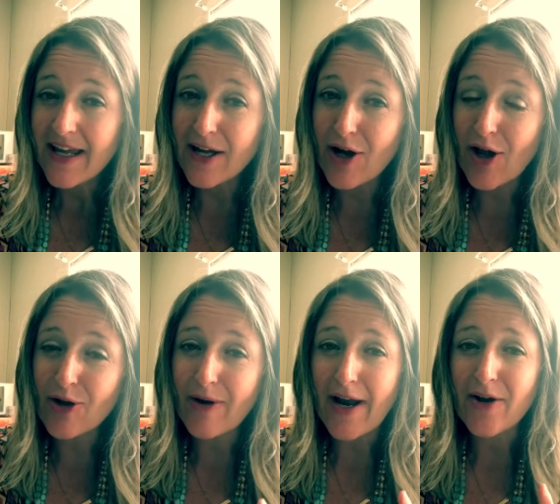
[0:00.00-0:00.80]
in
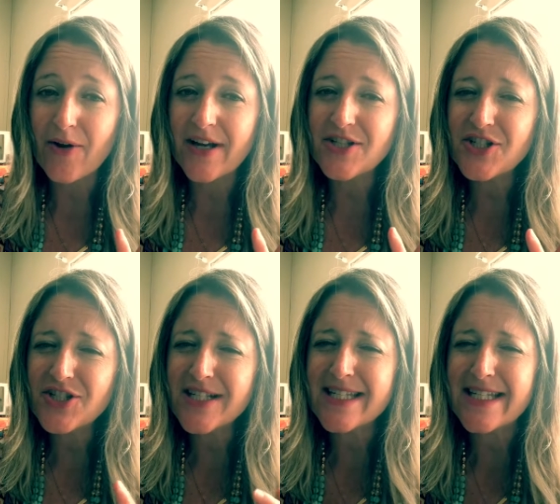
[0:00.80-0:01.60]
Colorado and she
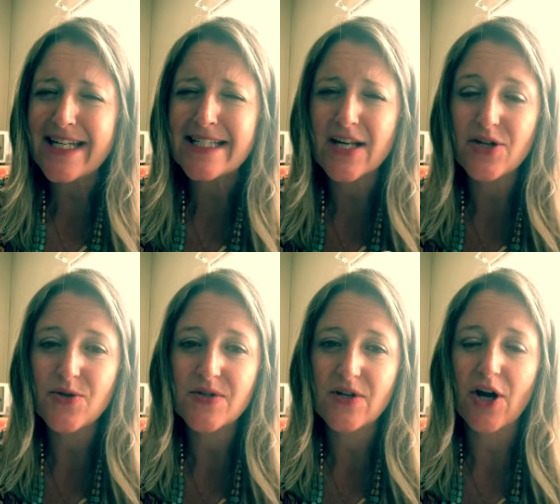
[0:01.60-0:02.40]
just needs a
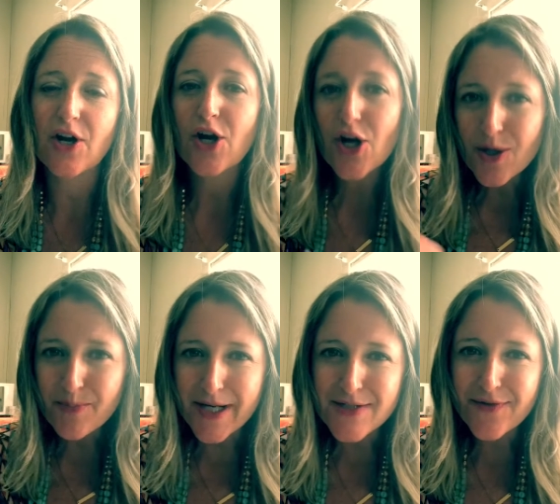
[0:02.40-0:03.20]
new start. Her
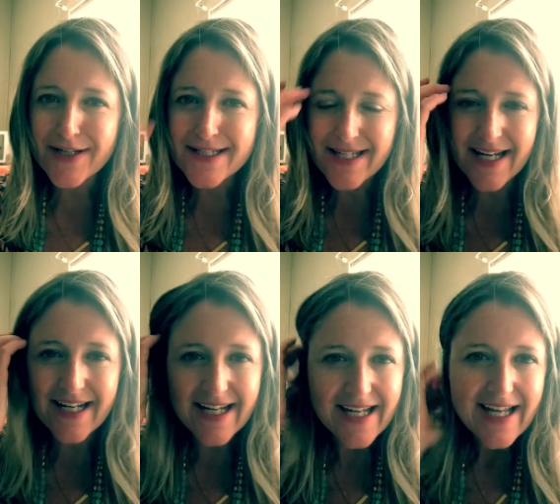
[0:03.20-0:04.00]
best friend
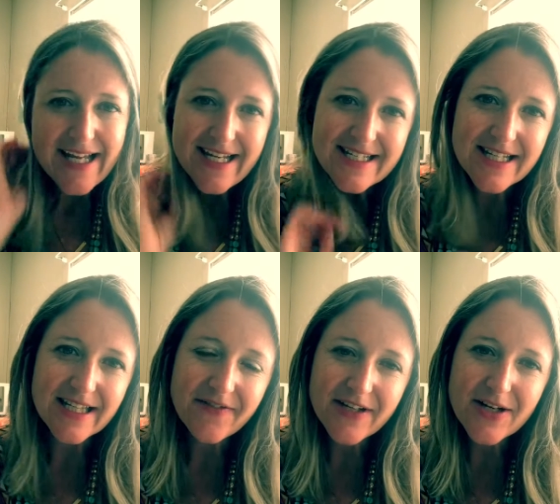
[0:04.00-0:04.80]
Sunny is in
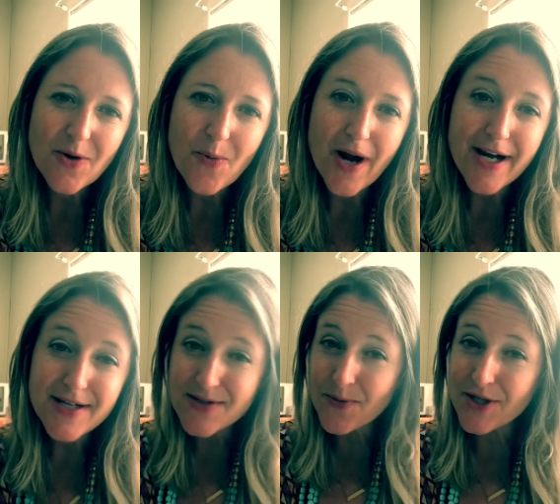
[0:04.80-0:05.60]
living in
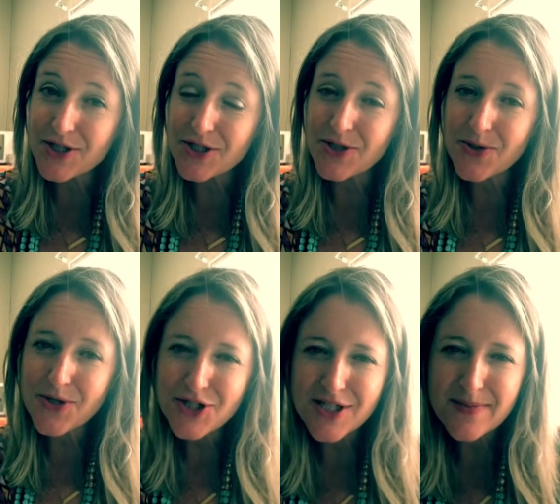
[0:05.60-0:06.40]
Hawaii, so what does she do?
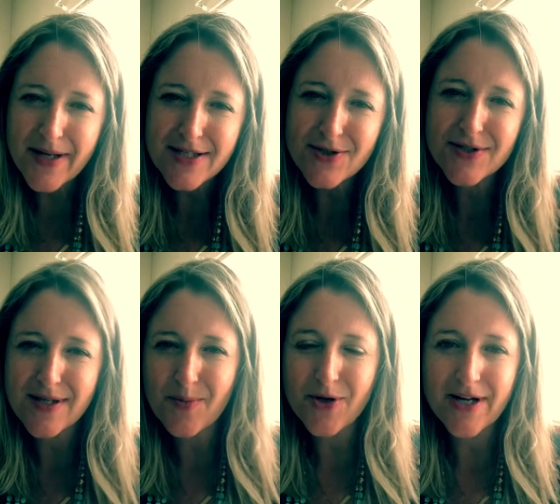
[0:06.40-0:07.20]
She spends her
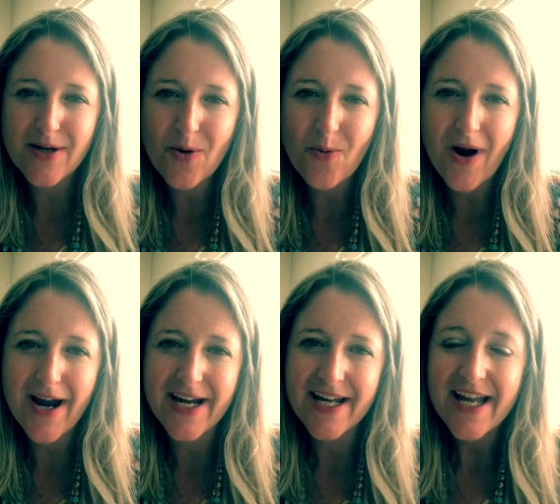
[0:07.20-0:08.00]
summer in
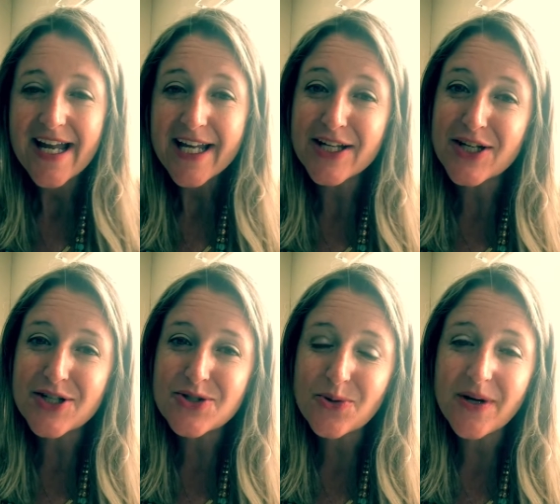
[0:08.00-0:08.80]
Hawaii, gonna
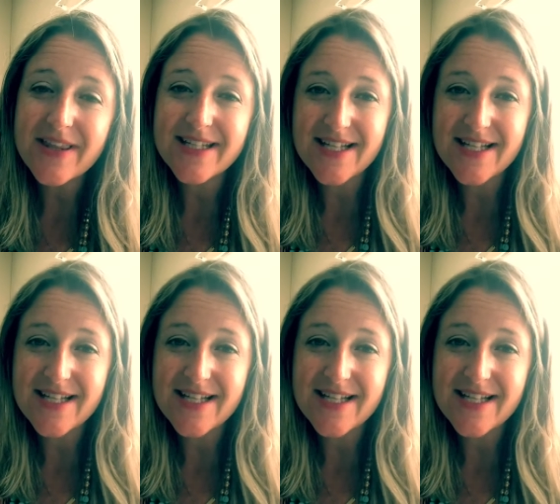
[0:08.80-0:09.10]
enjoy the